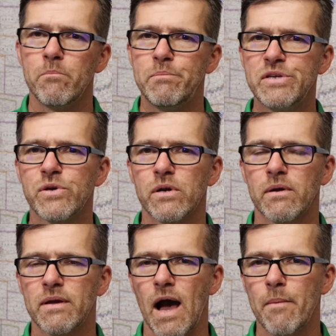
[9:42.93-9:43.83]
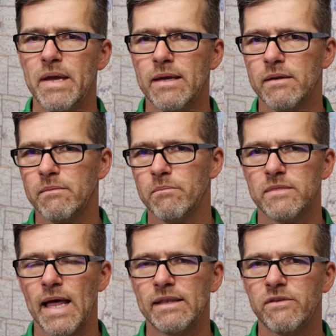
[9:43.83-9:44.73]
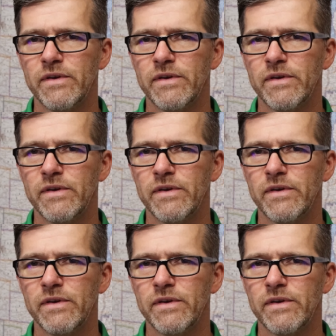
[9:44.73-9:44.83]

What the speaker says: Be sure to comment, like the